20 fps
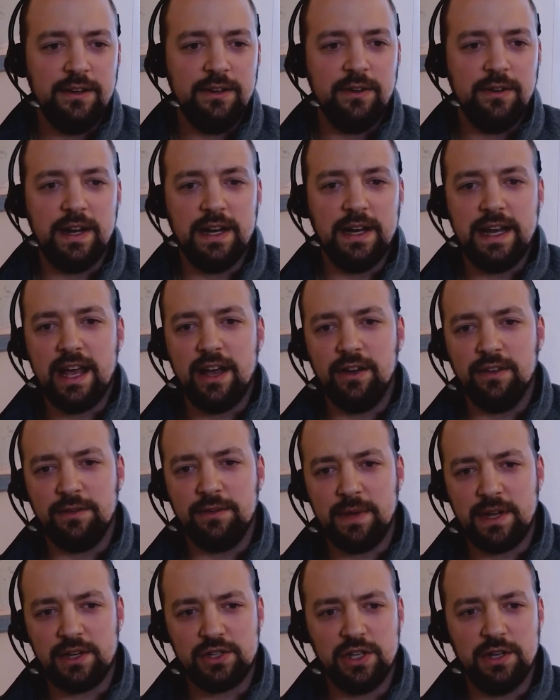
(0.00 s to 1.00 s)
right now,
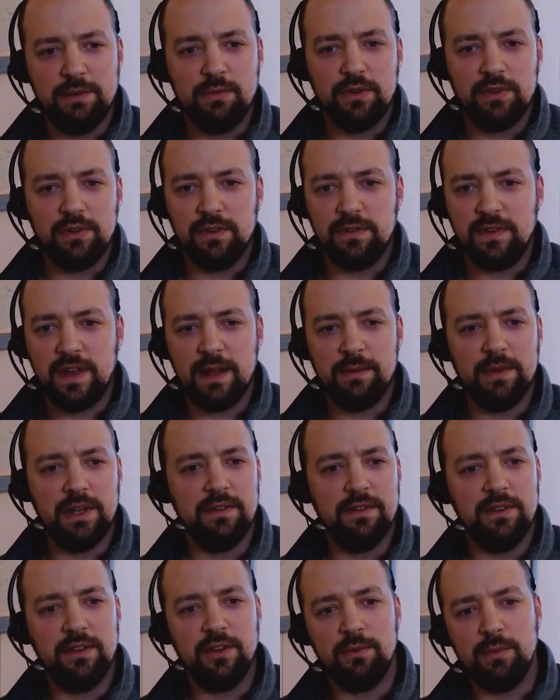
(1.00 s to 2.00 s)
especially in multifamily,
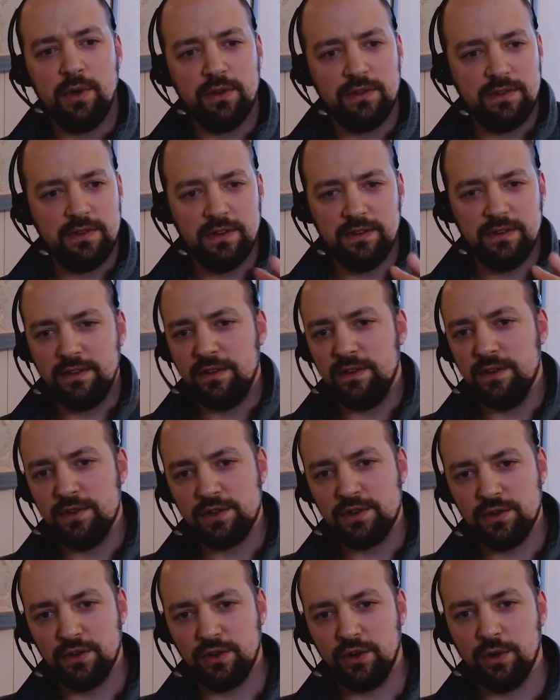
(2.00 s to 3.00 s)
even though most
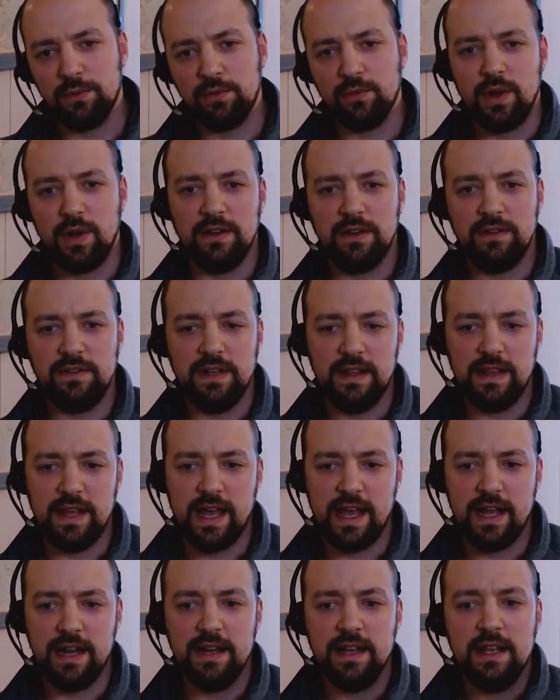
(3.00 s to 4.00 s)
institutional groups want to see
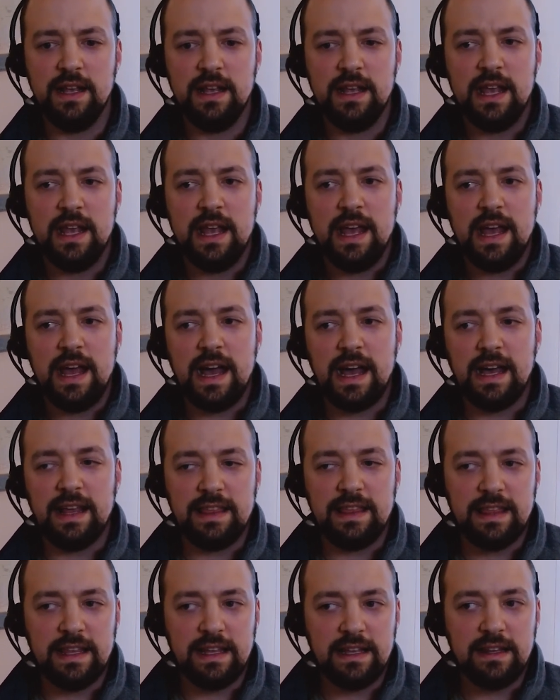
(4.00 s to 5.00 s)
that. I
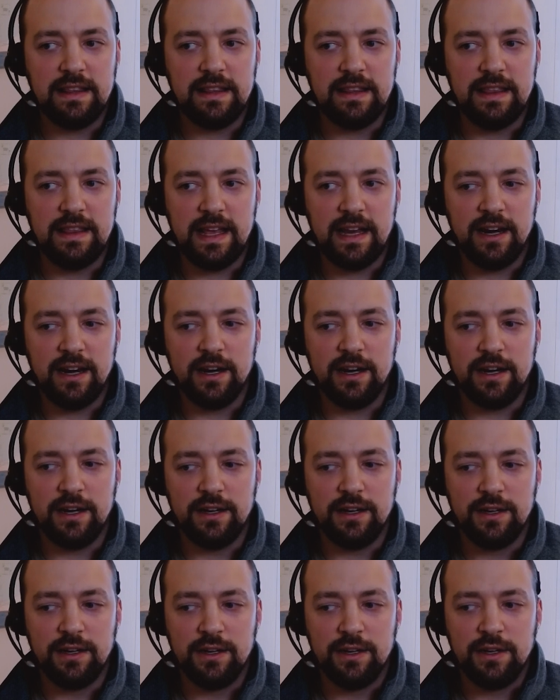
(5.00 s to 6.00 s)
think
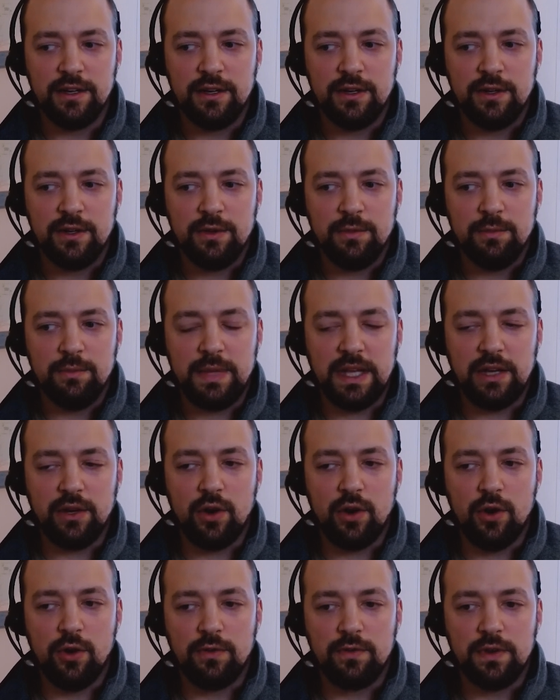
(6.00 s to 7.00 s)
they're being
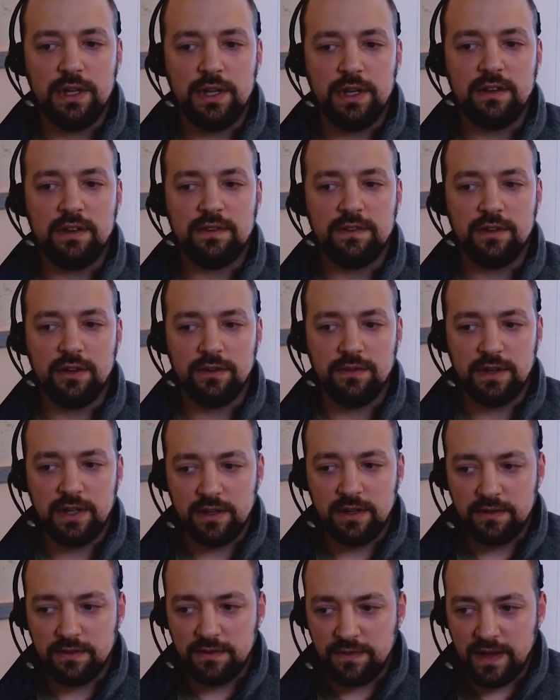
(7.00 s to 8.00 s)
overly
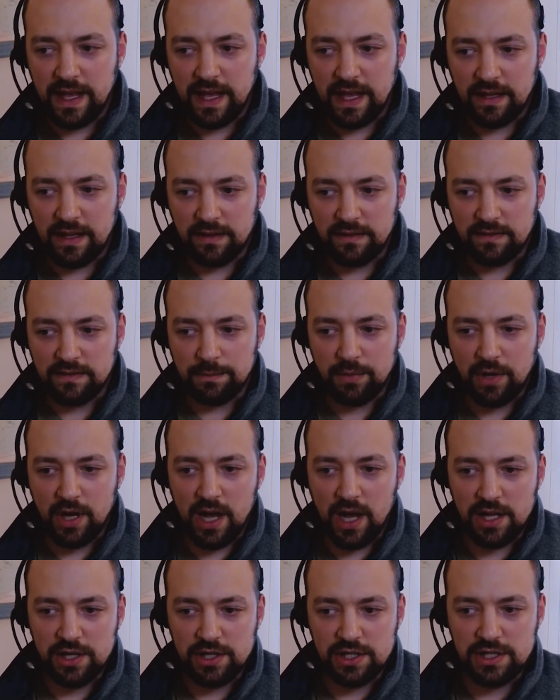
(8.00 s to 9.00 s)
conservative and
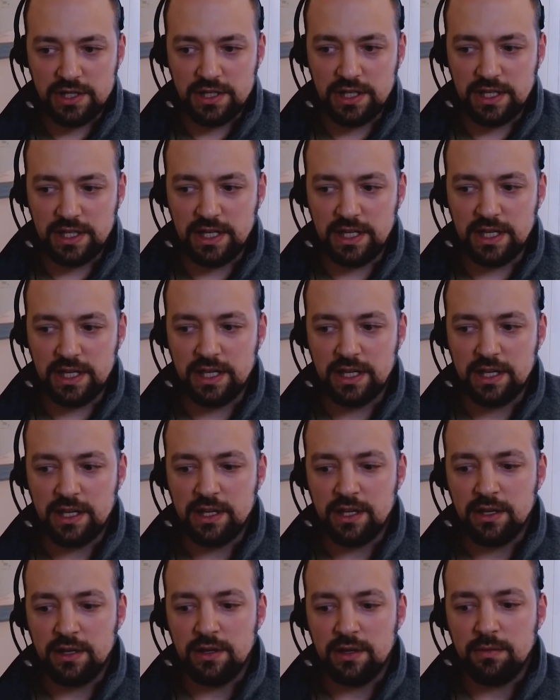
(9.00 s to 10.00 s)
subconsciously
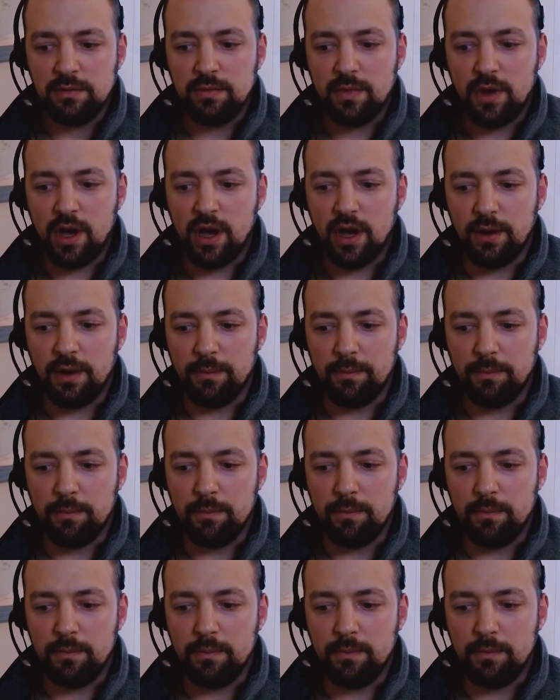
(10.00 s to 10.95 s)
cutting